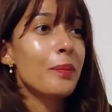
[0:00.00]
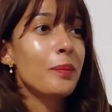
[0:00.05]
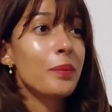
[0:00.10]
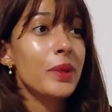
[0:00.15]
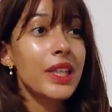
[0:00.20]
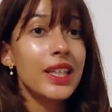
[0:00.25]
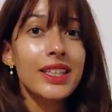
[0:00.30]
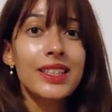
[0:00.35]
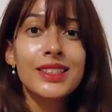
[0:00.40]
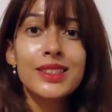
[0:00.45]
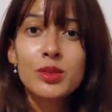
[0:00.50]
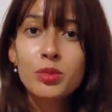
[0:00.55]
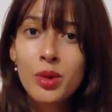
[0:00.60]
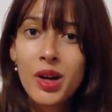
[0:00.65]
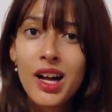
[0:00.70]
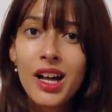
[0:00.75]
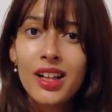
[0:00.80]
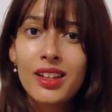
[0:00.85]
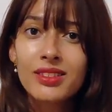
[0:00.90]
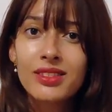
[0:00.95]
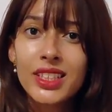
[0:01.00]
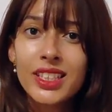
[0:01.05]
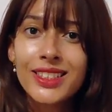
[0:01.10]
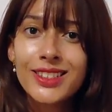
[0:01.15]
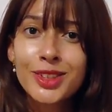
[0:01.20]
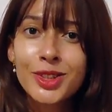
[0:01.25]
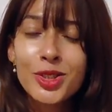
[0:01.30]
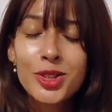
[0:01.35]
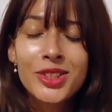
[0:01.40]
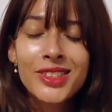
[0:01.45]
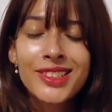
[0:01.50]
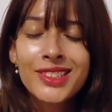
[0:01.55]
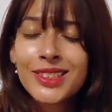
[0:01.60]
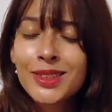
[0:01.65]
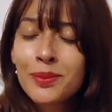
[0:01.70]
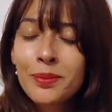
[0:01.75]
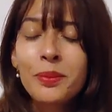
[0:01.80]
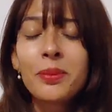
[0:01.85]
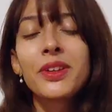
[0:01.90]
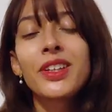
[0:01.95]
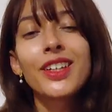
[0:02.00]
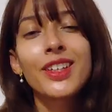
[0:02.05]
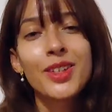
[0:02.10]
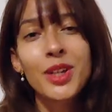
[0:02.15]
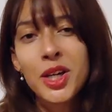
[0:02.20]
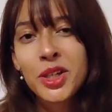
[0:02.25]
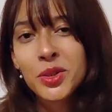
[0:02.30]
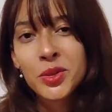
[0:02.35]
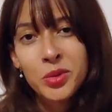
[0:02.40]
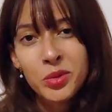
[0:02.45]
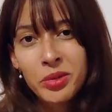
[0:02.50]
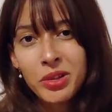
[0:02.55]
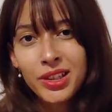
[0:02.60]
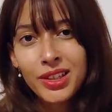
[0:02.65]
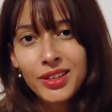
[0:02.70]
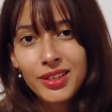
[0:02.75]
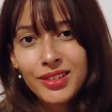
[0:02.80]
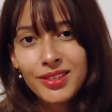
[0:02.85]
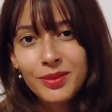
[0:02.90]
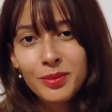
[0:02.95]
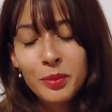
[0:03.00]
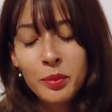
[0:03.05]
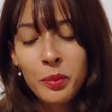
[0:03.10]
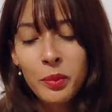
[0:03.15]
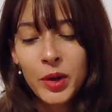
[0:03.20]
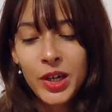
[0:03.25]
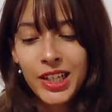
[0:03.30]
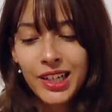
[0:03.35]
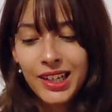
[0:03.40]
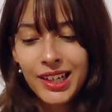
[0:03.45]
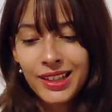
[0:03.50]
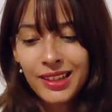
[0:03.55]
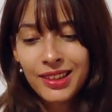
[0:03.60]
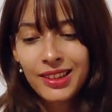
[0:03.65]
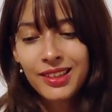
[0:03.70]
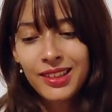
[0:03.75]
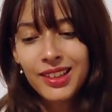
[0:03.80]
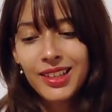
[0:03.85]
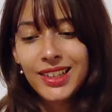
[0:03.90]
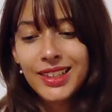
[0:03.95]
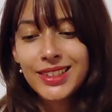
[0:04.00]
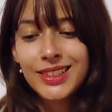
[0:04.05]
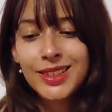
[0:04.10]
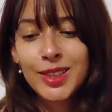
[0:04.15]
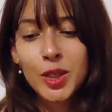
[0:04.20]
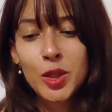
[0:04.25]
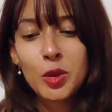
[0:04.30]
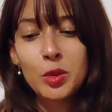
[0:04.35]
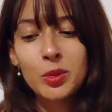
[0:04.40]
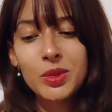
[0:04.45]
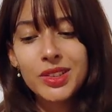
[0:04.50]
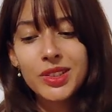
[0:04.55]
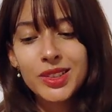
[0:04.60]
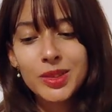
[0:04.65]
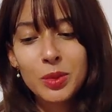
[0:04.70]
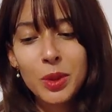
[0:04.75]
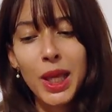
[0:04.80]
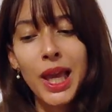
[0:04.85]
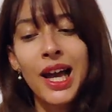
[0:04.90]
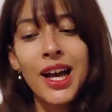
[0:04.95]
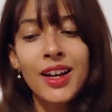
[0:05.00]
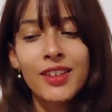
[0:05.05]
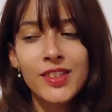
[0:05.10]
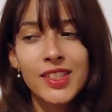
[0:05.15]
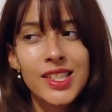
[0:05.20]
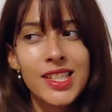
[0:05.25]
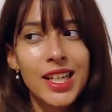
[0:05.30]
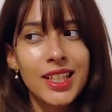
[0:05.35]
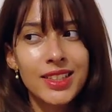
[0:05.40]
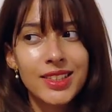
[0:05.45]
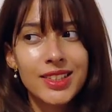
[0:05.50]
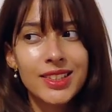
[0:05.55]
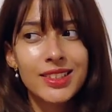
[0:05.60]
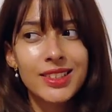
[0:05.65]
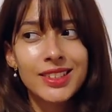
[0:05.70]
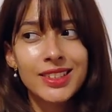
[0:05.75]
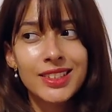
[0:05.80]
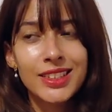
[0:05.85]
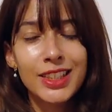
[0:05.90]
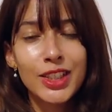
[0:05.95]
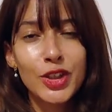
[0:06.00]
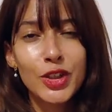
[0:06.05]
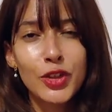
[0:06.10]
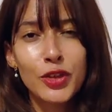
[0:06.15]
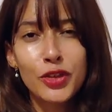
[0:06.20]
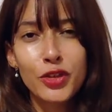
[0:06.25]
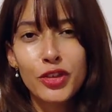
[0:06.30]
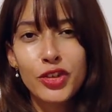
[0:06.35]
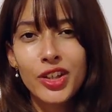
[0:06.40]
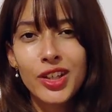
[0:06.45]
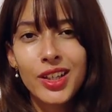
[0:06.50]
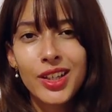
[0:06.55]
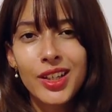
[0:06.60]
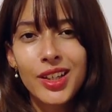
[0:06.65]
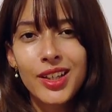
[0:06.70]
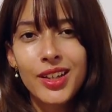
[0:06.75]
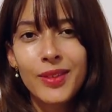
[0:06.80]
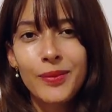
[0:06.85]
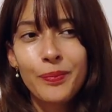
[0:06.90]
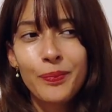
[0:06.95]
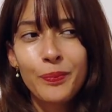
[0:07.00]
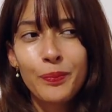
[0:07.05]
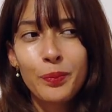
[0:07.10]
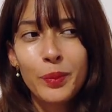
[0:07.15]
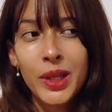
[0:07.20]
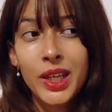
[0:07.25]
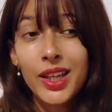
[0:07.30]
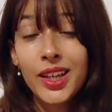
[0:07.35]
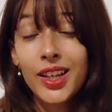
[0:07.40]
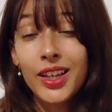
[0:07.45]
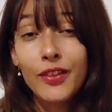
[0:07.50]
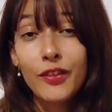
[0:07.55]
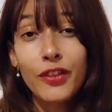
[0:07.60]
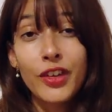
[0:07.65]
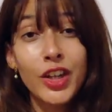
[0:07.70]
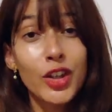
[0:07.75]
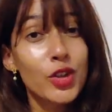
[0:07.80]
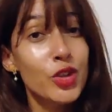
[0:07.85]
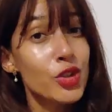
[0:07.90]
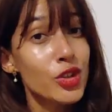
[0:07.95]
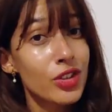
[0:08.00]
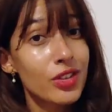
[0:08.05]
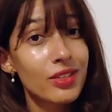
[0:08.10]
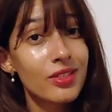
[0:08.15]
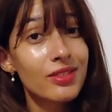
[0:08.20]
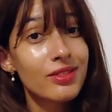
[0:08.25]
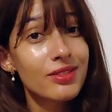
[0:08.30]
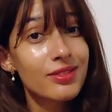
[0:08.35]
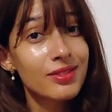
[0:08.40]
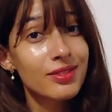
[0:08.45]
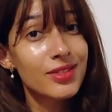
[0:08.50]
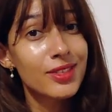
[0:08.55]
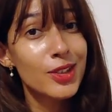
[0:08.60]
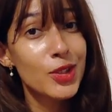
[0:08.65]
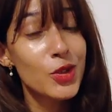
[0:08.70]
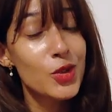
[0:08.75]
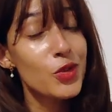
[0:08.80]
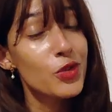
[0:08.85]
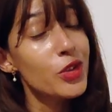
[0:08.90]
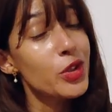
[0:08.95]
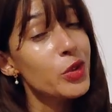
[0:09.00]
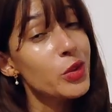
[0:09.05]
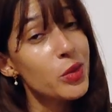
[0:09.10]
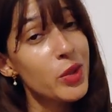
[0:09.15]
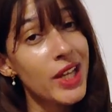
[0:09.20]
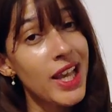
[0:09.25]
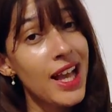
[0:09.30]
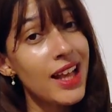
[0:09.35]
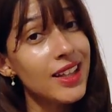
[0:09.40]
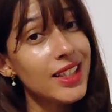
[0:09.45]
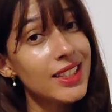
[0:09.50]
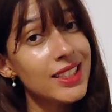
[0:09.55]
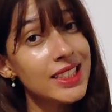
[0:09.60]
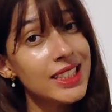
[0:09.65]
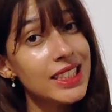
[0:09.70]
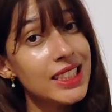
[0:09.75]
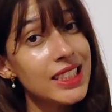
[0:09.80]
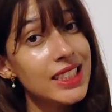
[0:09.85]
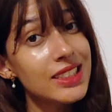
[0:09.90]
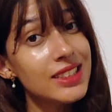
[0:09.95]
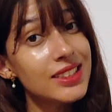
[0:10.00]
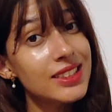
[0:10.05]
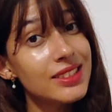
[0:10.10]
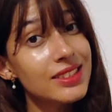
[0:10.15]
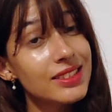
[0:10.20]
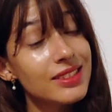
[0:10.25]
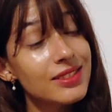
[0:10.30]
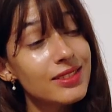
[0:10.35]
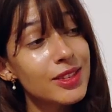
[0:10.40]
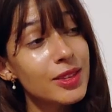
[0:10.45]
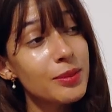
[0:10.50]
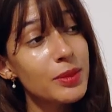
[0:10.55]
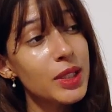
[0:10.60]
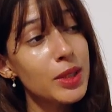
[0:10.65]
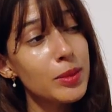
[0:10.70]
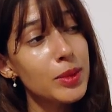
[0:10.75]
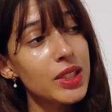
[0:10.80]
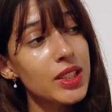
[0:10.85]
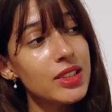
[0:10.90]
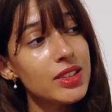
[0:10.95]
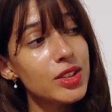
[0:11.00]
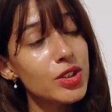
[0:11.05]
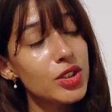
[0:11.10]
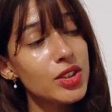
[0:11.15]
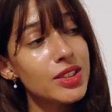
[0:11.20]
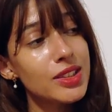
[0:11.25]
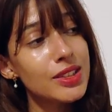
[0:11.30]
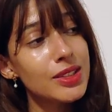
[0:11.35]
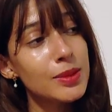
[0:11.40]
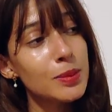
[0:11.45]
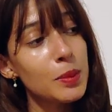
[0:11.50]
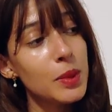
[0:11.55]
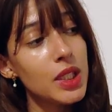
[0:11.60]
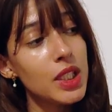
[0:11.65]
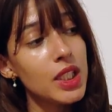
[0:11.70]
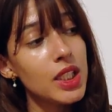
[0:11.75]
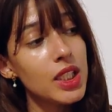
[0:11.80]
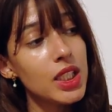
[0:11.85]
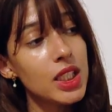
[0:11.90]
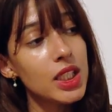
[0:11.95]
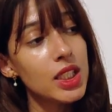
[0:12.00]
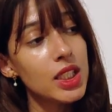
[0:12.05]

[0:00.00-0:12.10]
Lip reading: Because, well, it's just simply not real. But I think as humans, we have a tendency of picking fiction over reality. Or maybe that's just me.